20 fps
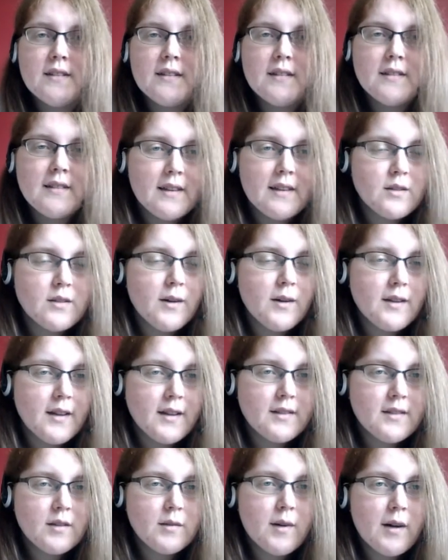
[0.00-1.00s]
that's quite
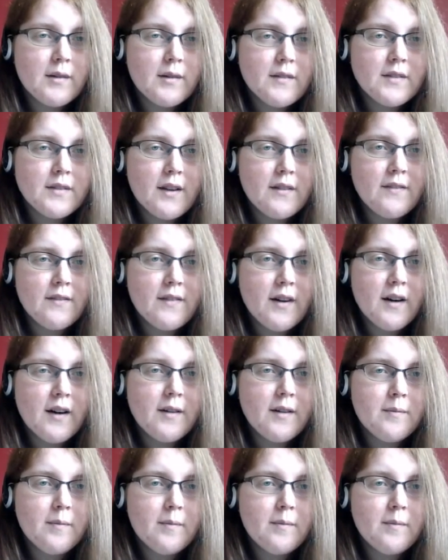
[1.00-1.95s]
nice to work with so far,